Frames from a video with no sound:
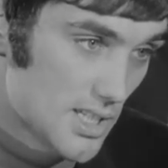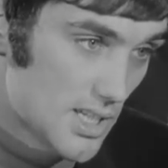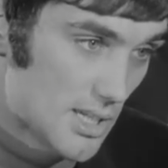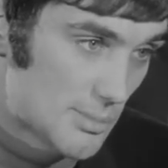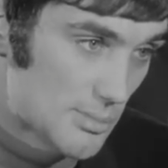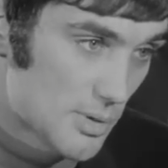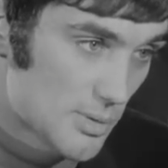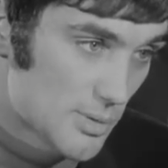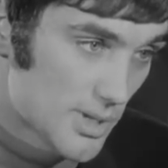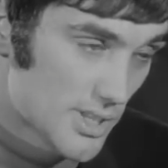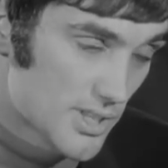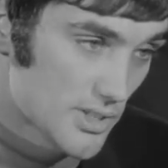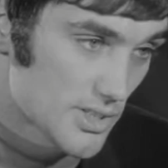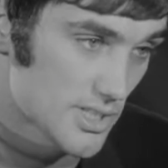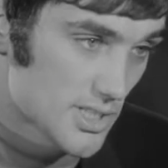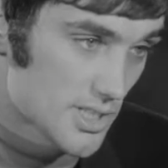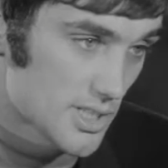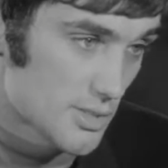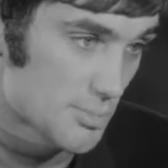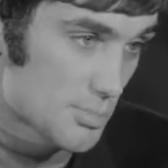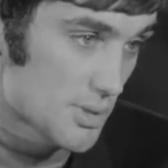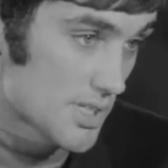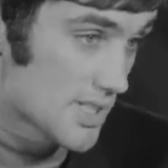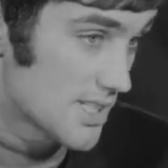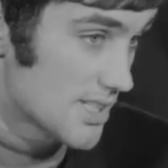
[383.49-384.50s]
But with us,
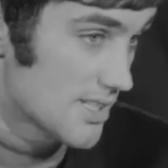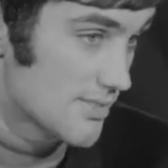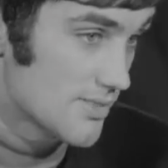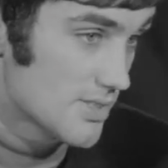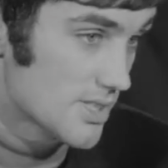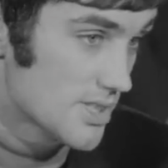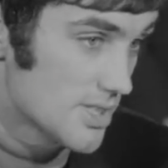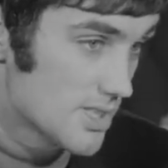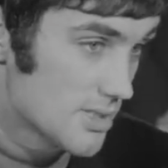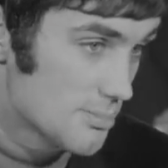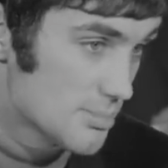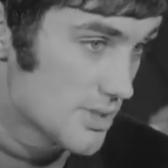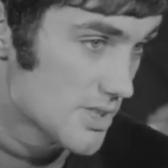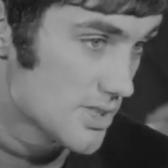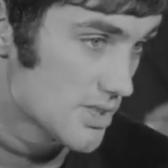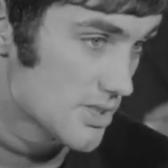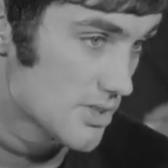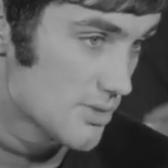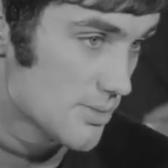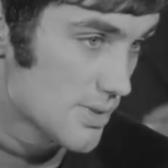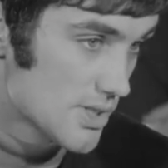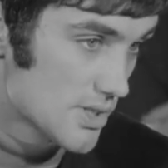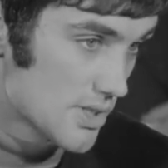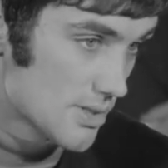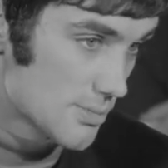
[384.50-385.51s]
it's pretty difficult because
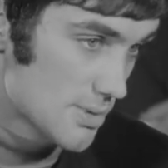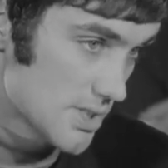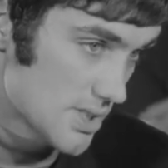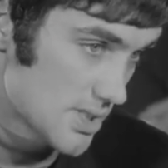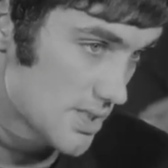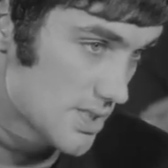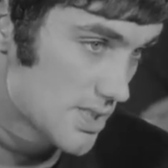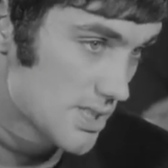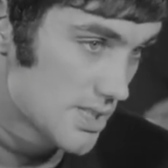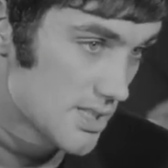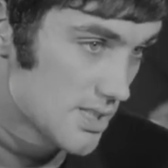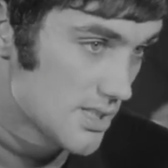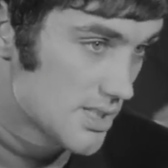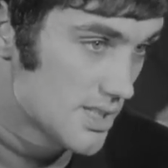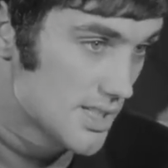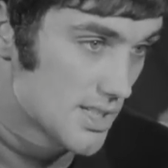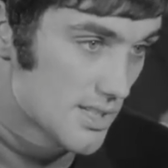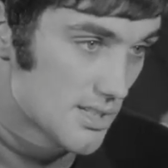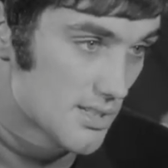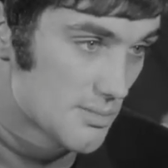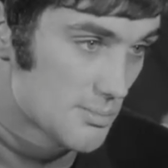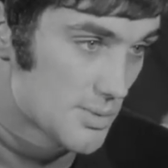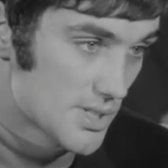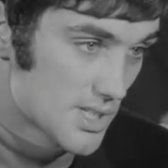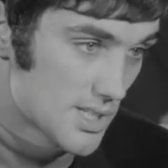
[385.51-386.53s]
we're always
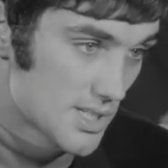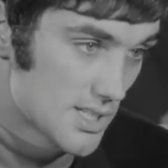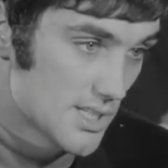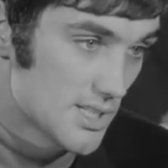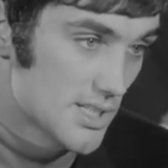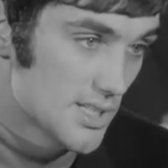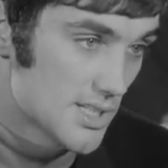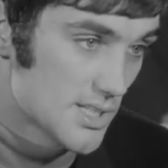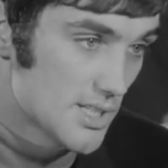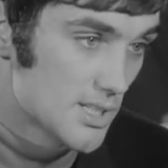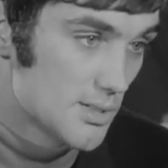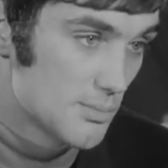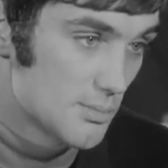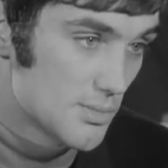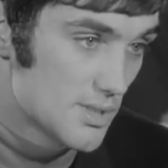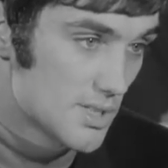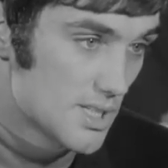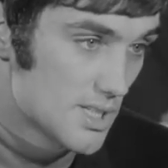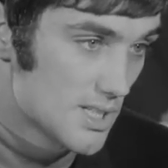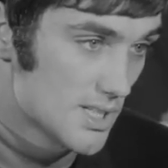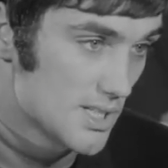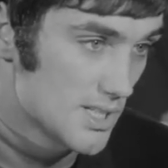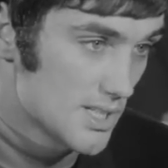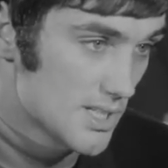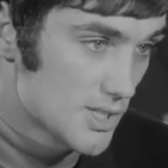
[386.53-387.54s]
pretty near the top,
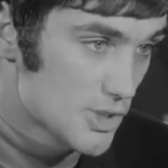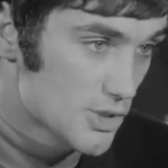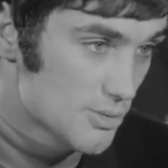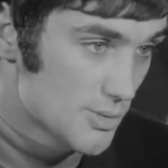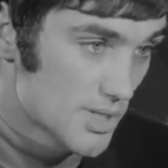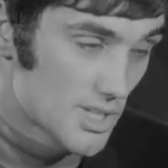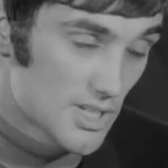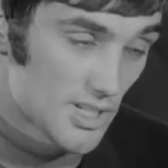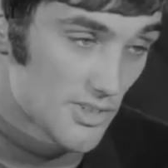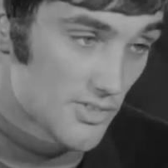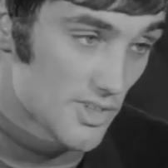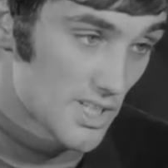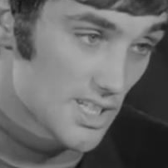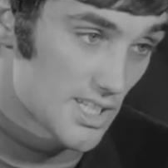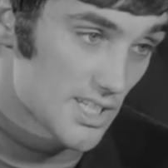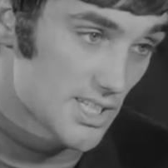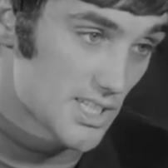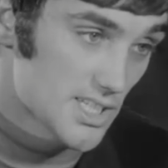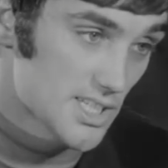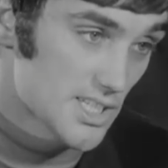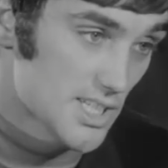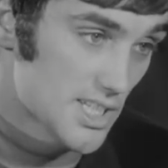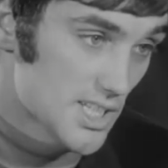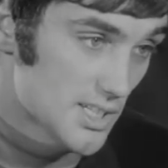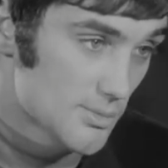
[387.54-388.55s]
so we can't really
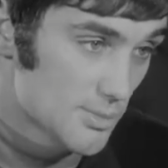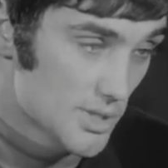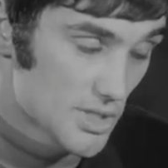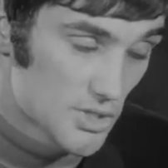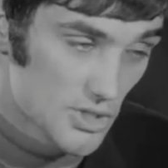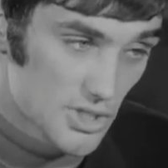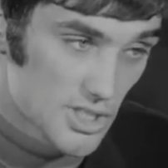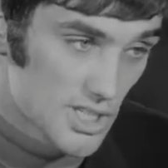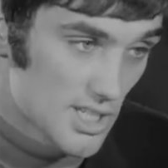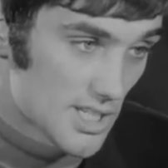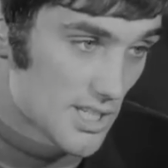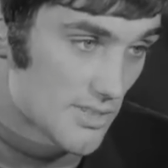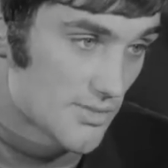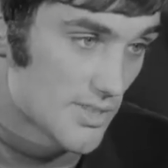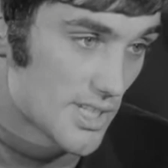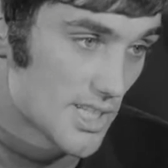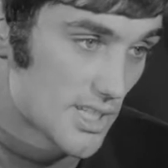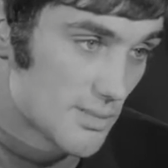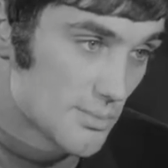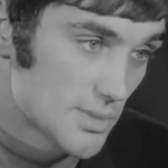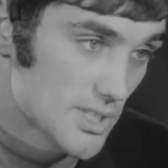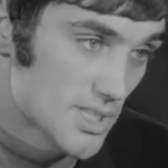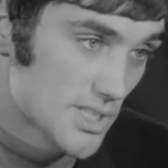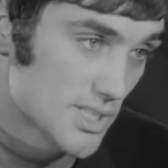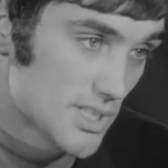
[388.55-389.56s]
decide. We just take every
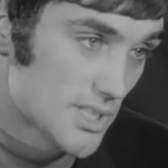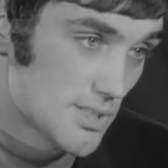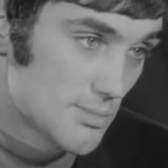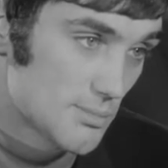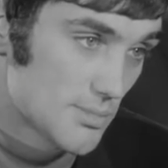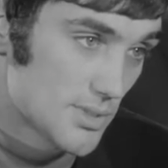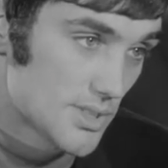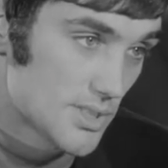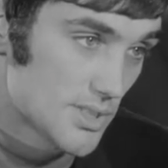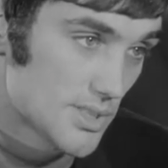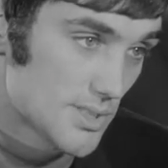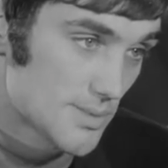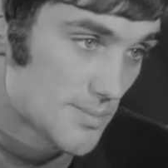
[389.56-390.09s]
game as it comes.